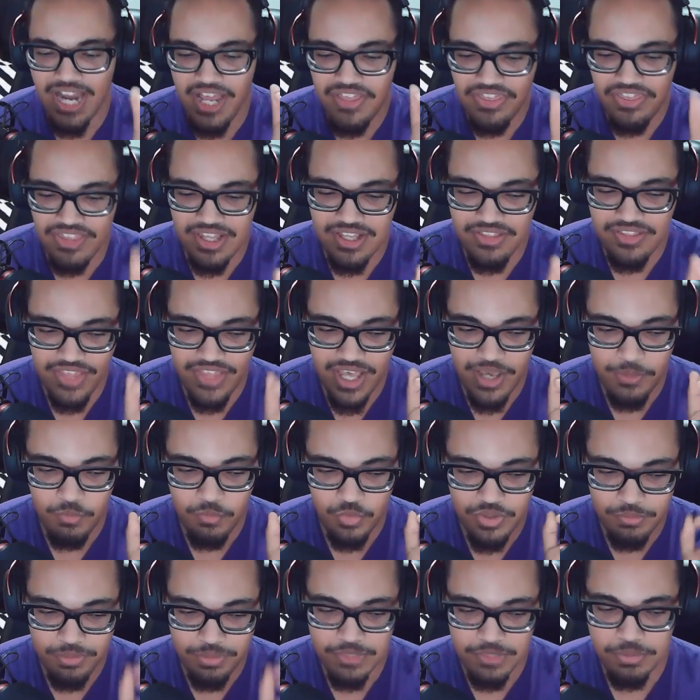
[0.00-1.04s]
I think that
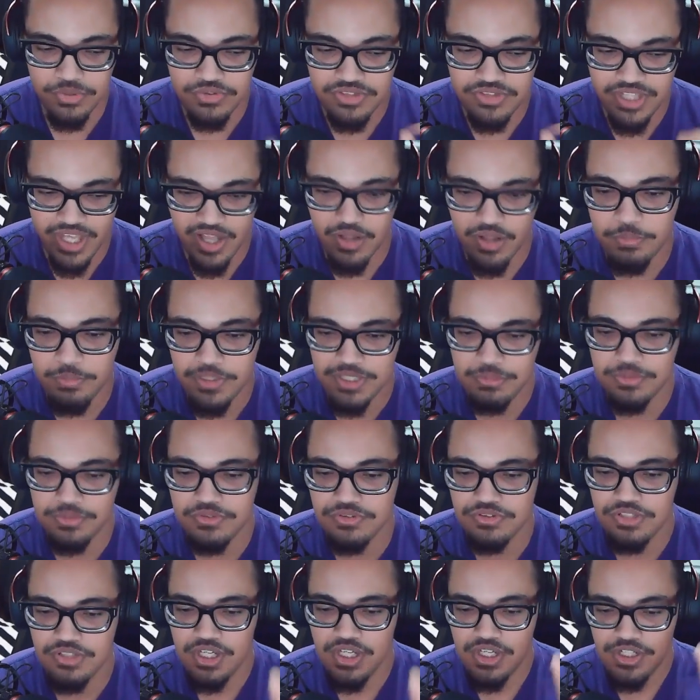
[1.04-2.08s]
when people tell
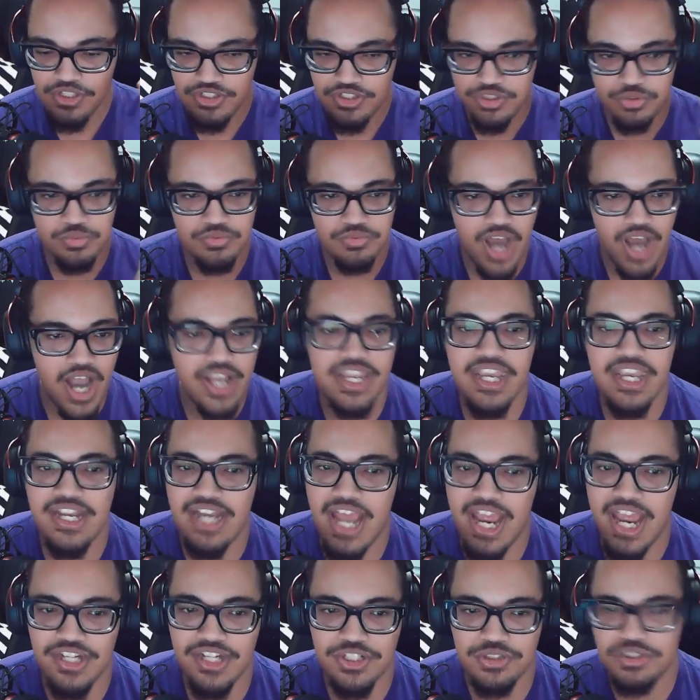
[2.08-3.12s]
people to not get
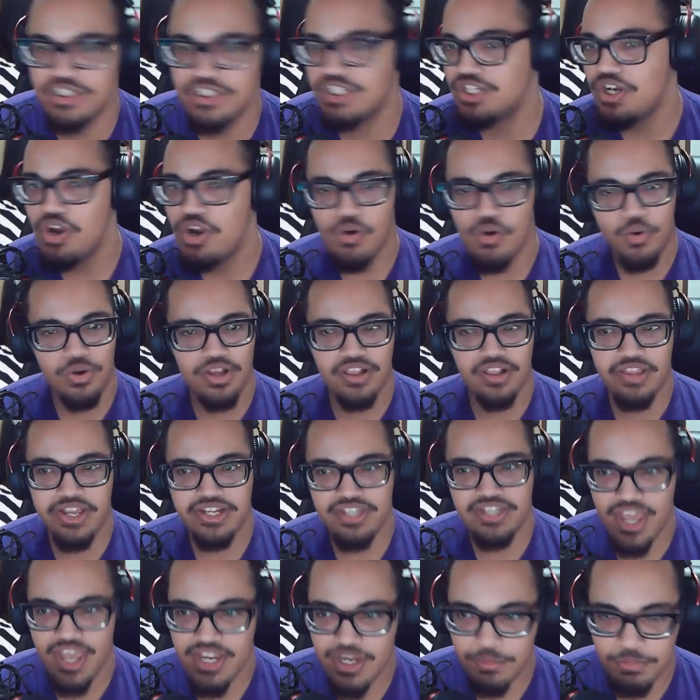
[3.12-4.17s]
angry or to
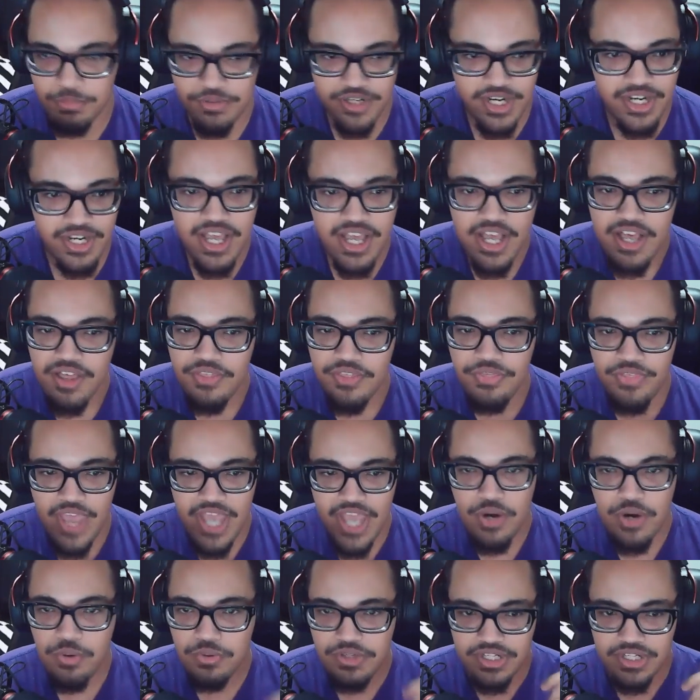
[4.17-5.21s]
like take a break,
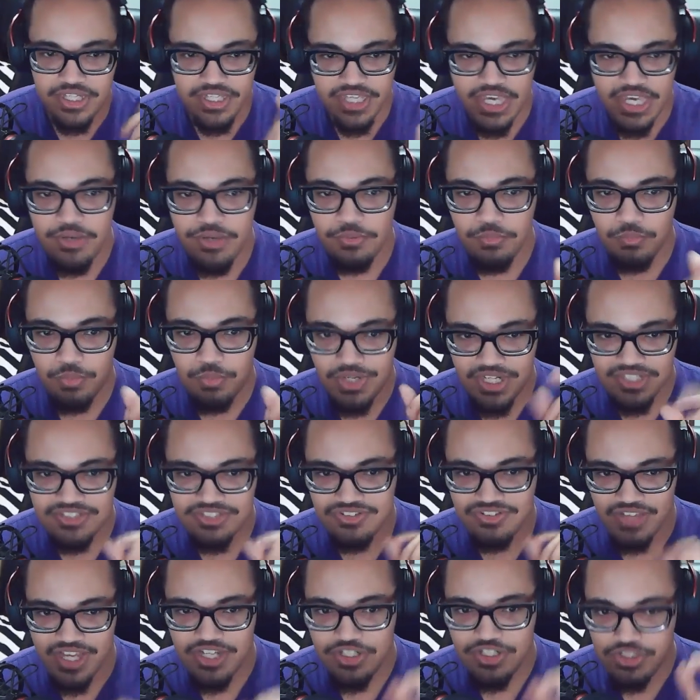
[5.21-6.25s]
they don't get what
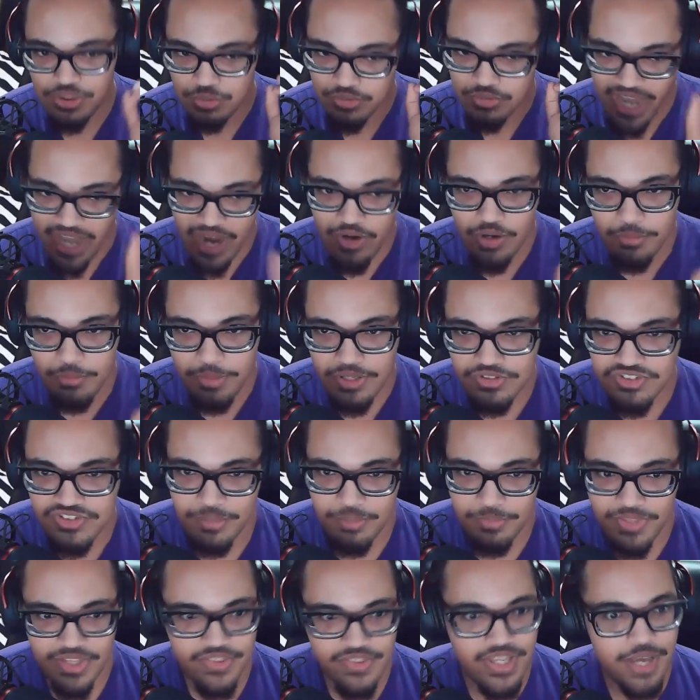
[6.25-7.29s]
it's like to care about
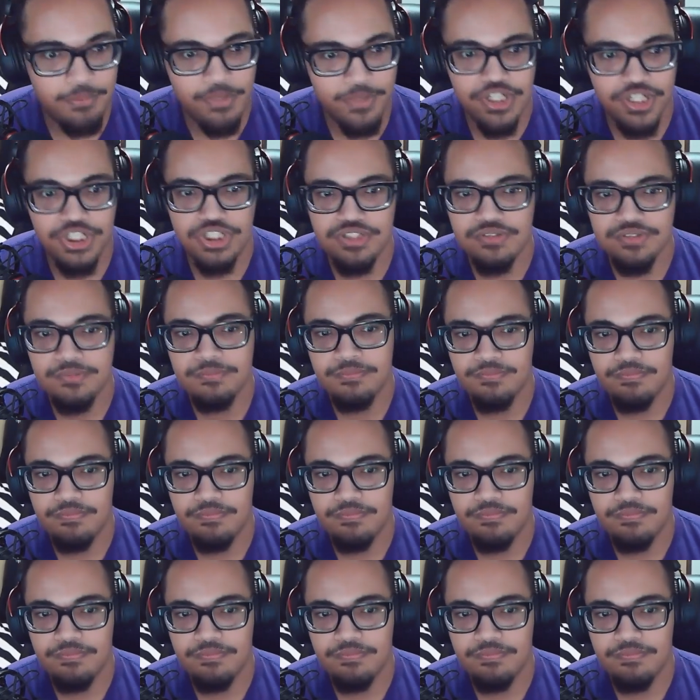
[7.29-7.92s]
something that much.